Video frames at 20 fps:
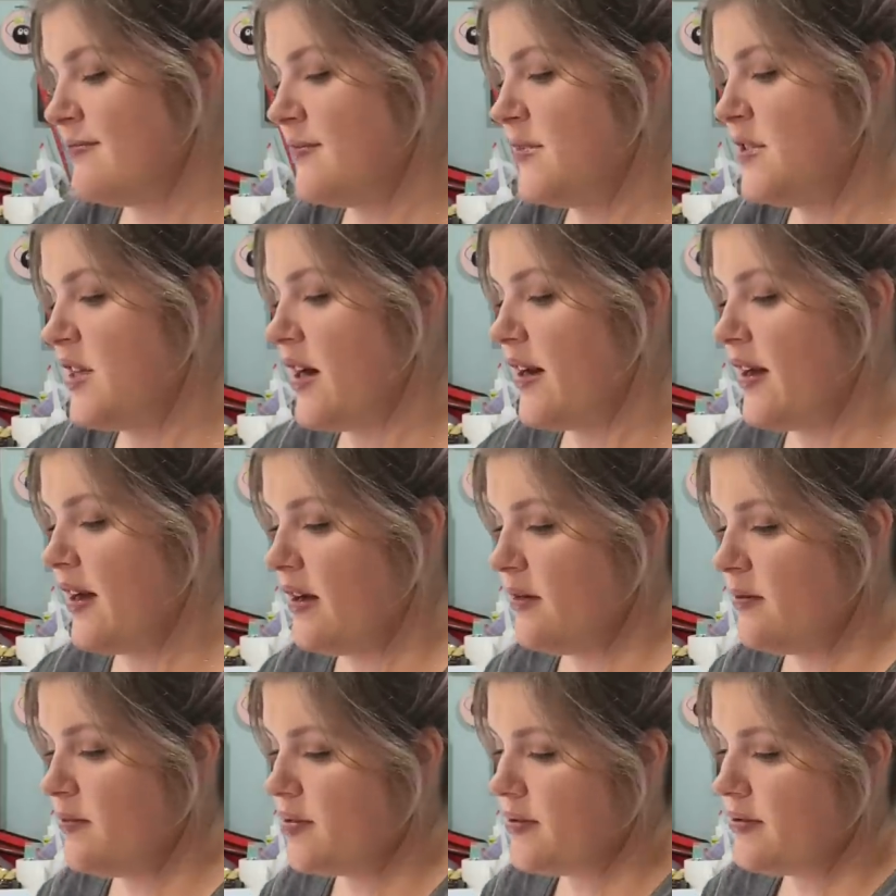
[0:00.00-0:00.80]
God
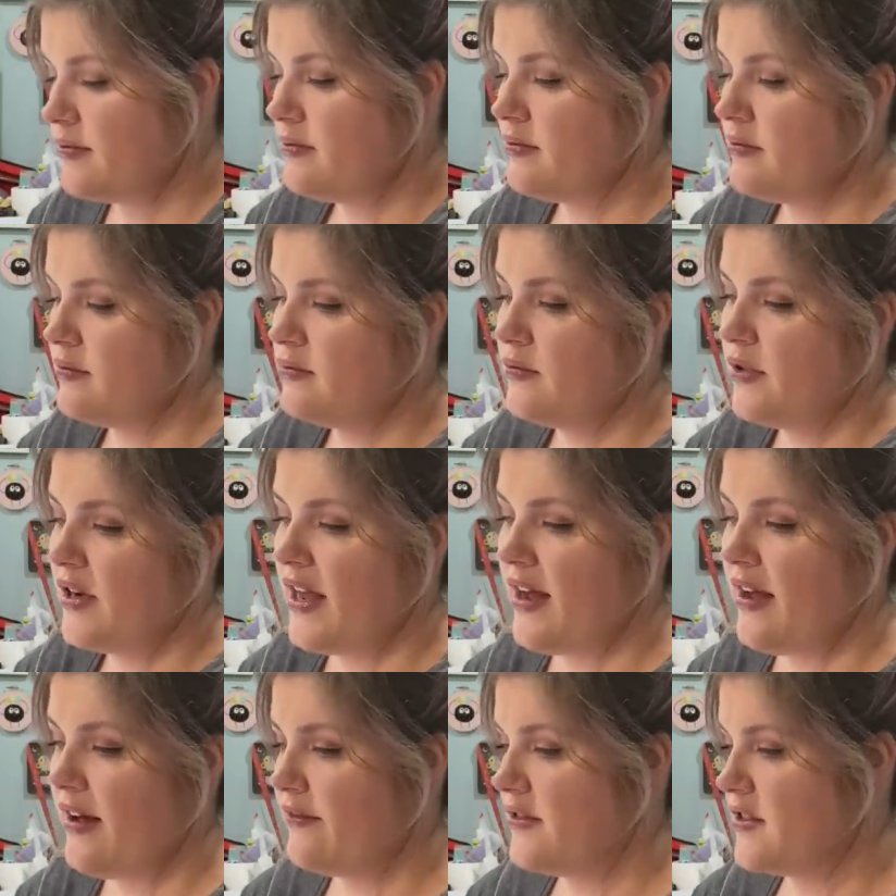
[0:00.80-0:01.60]
help when I
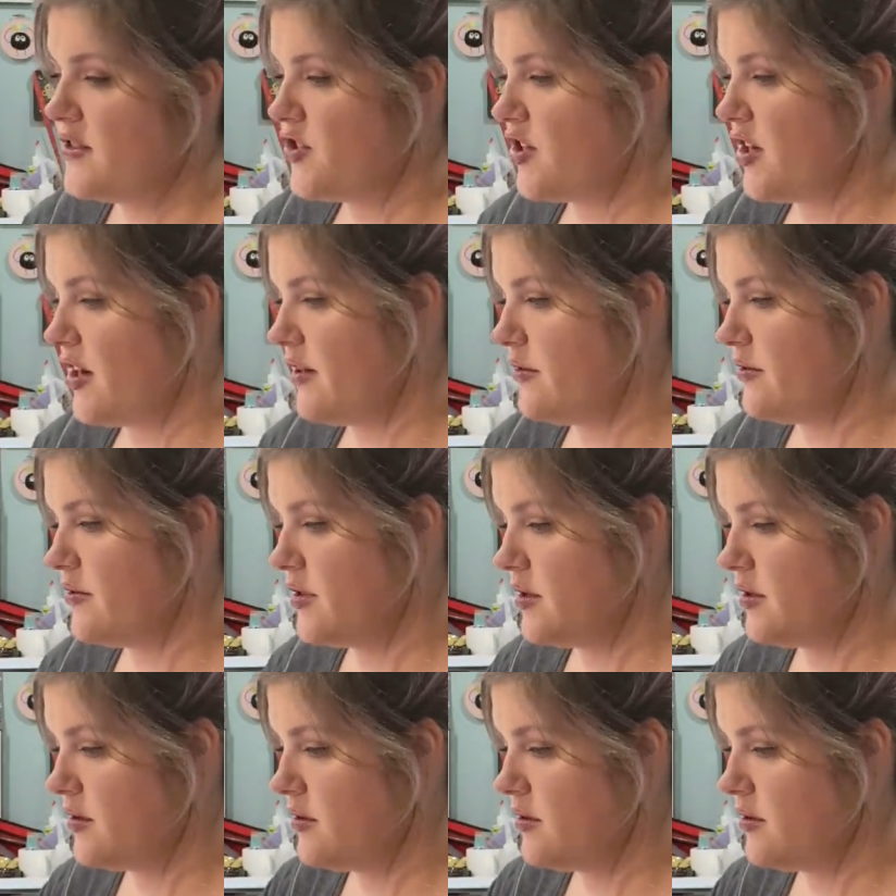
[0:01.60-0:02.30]
have this child